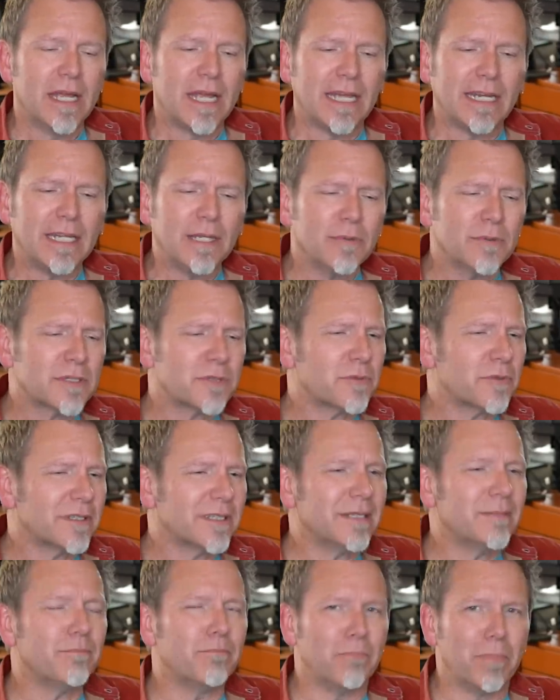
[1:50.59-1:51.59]
And he was
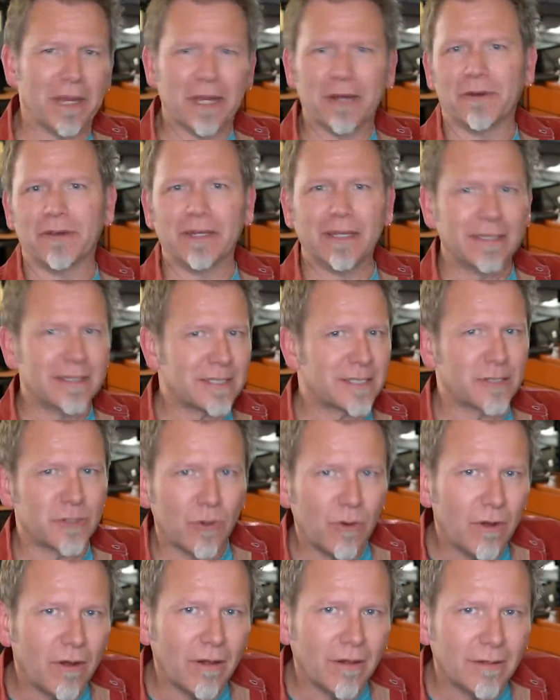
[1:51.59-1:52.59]
really bearing his
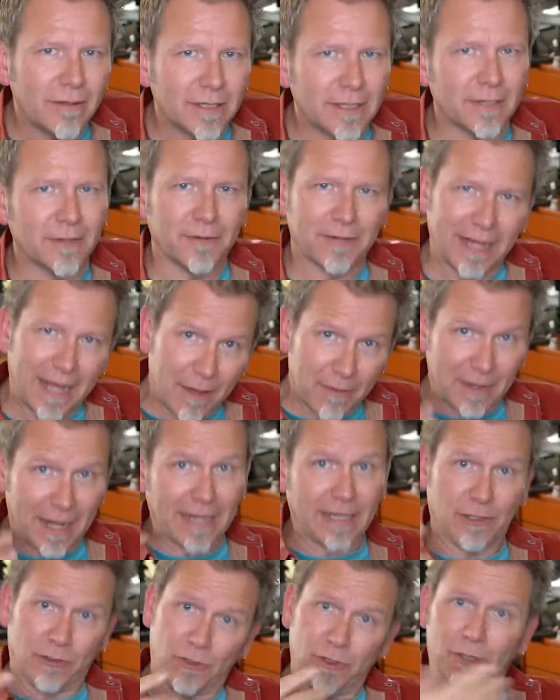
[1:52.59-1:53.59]
soul. You know, now that
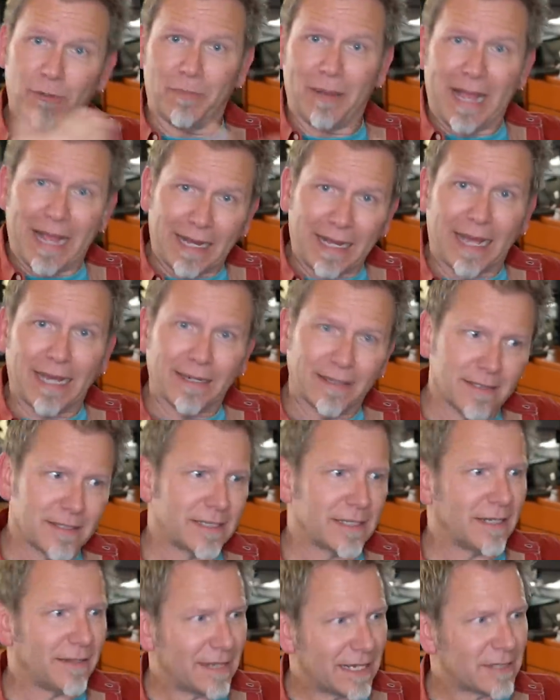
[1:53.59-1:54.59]
I can look back on it and
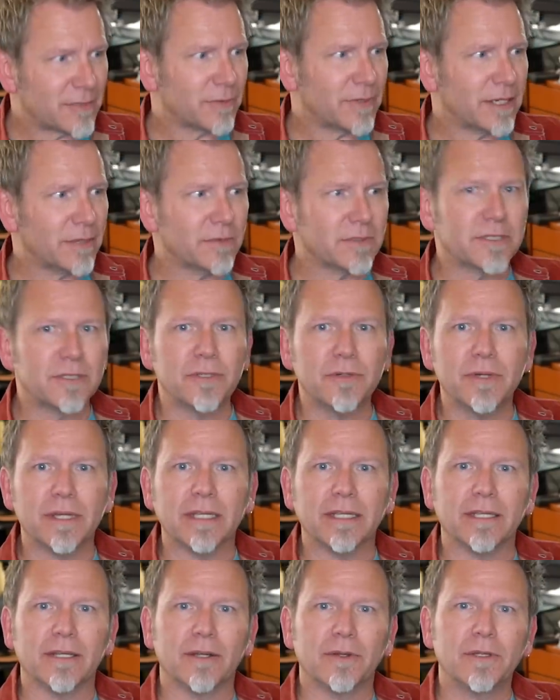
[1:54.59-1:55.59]
say that's what he was
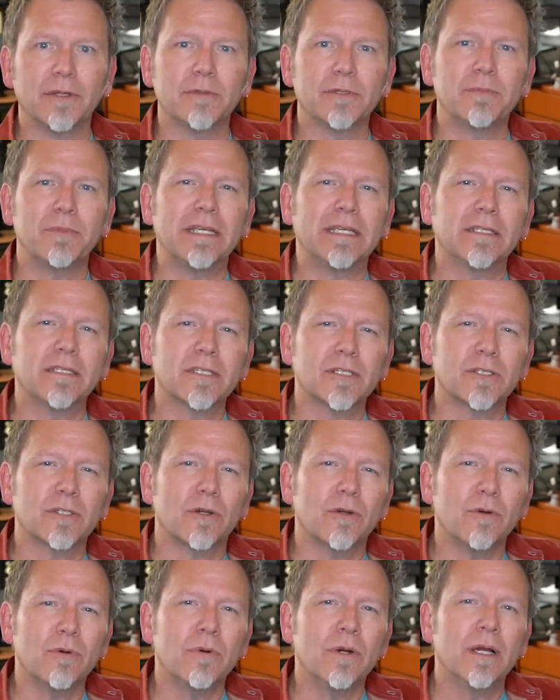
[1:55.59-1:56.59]
doing. You know, he was being
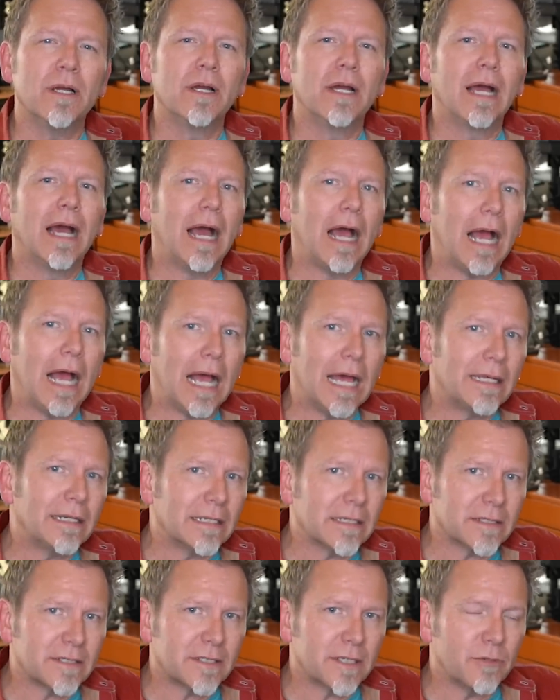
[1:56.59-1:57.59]
so
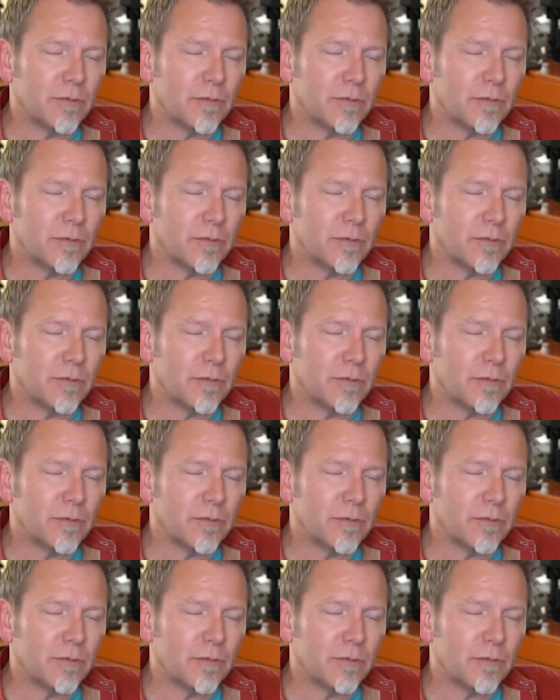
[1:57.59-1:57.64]
honest.